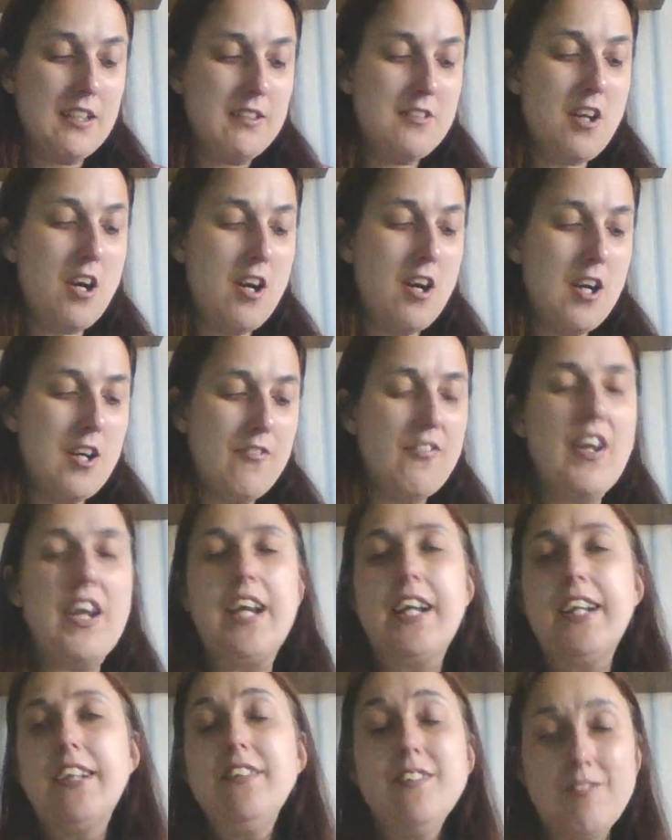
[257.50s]

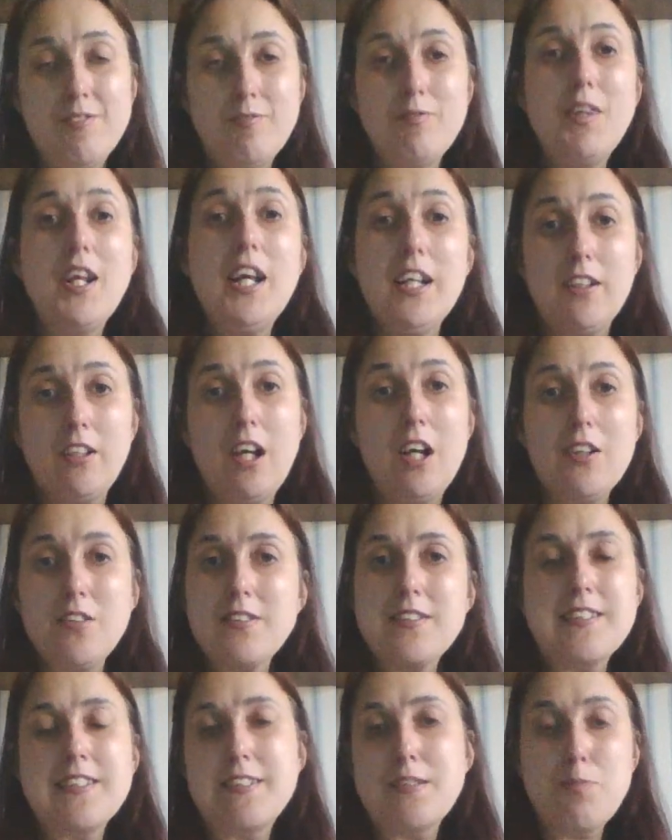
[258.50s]
diving
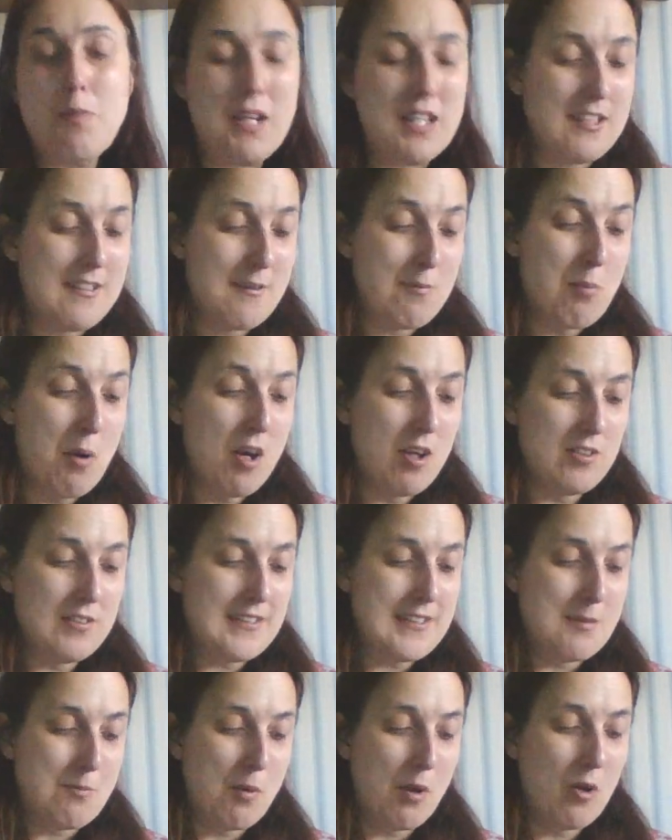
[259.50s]
goes as well as
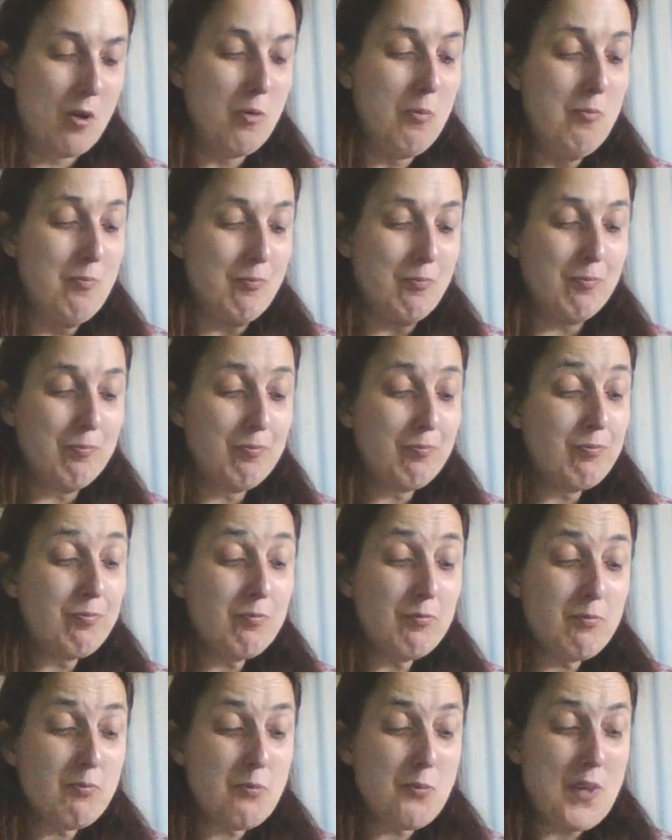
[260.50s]
possible
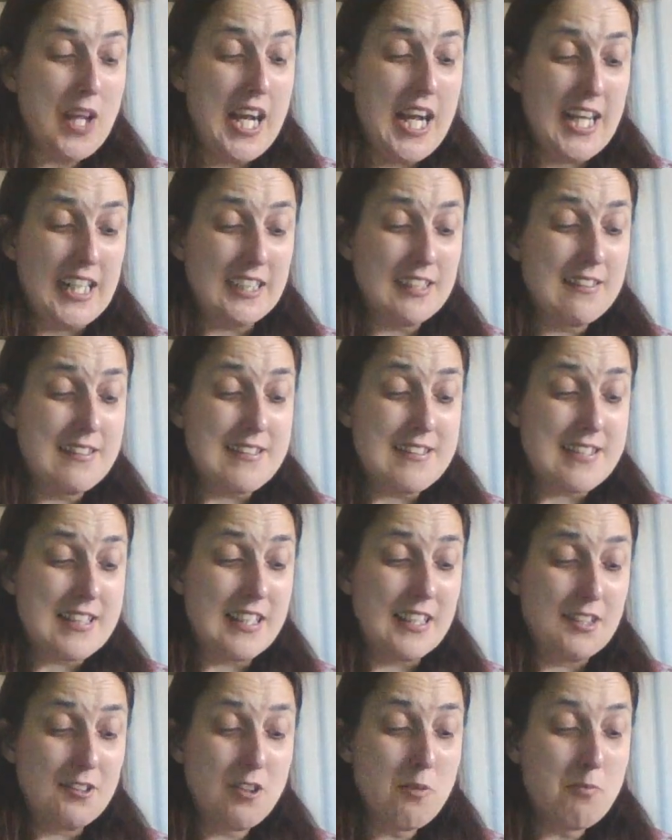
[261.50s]
and
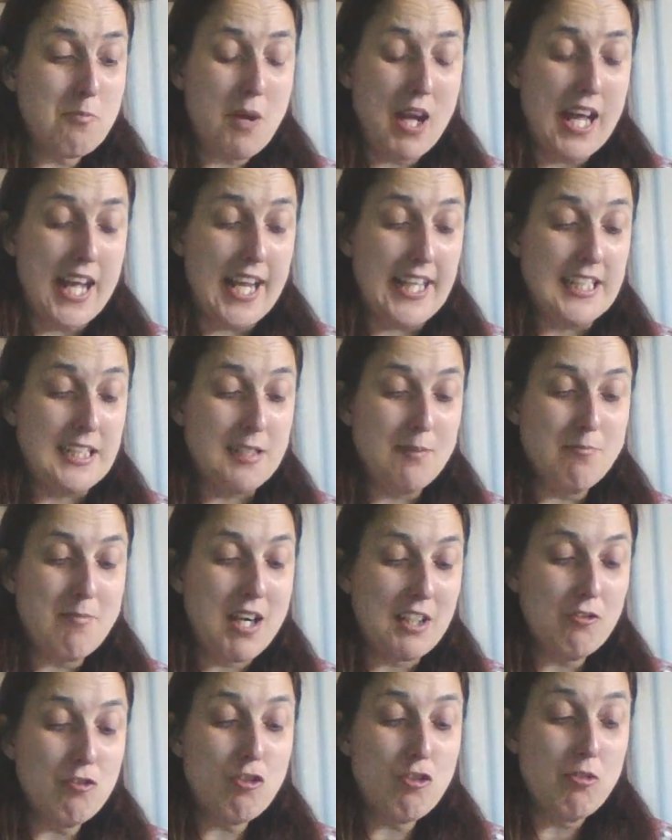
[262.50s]
uh, number eight
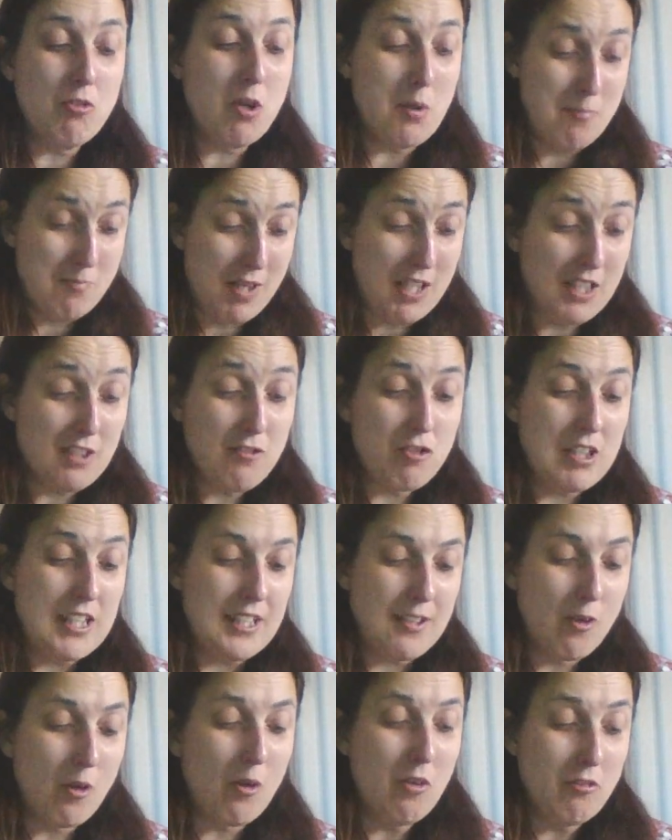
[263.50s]
Mand
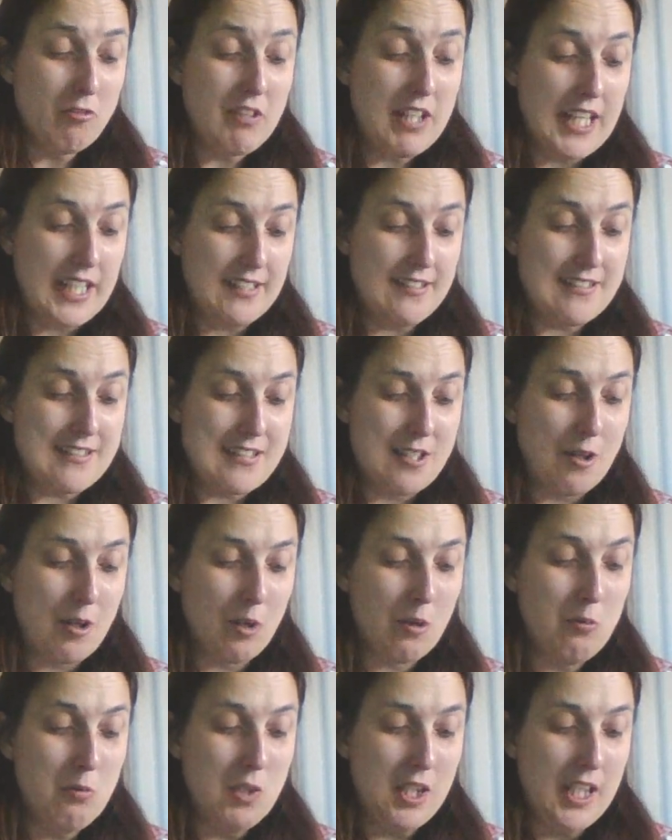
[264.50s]
Mandarin
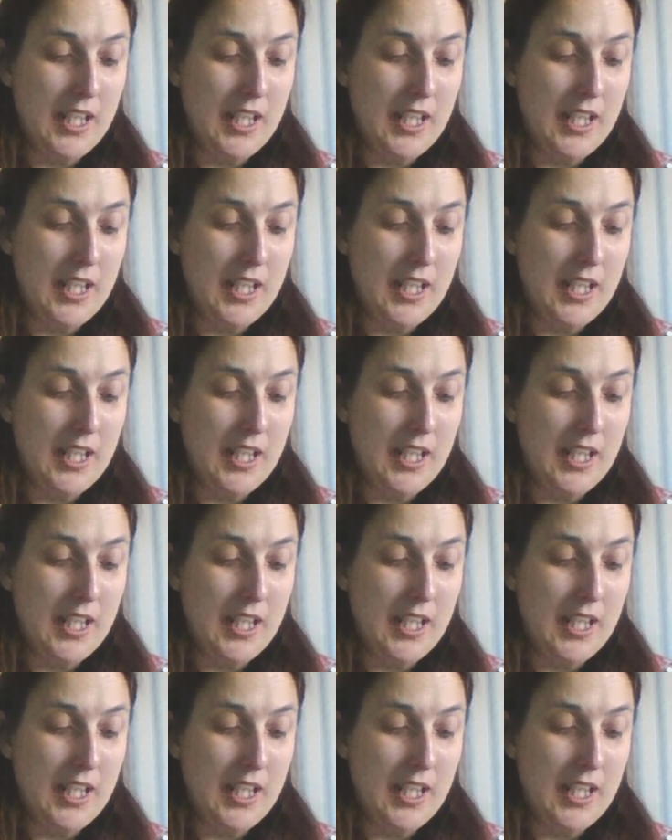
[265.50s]
Oriental